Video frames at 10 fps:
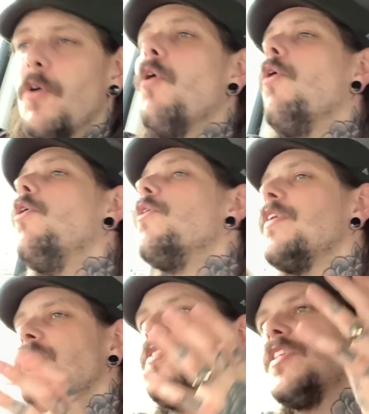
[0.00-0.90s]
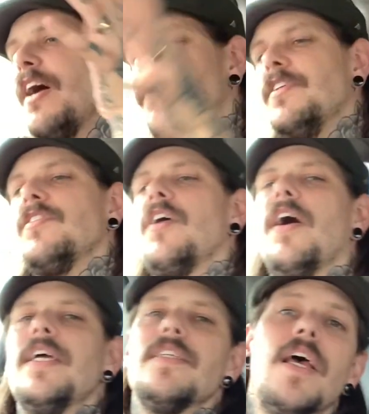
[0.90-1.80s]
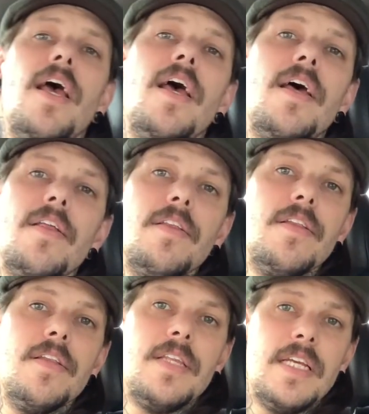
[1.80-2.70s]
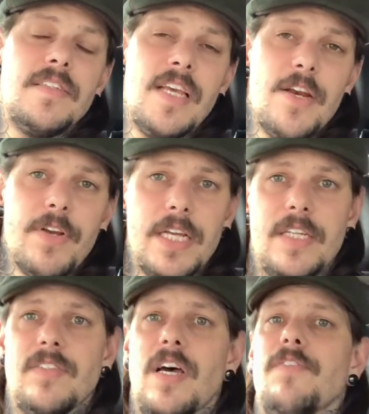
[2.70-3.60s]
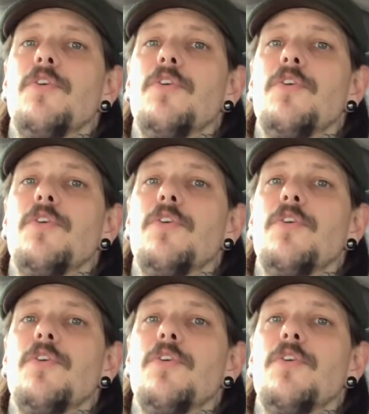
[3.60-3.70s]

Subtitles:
or the stuff inside the interior yourself.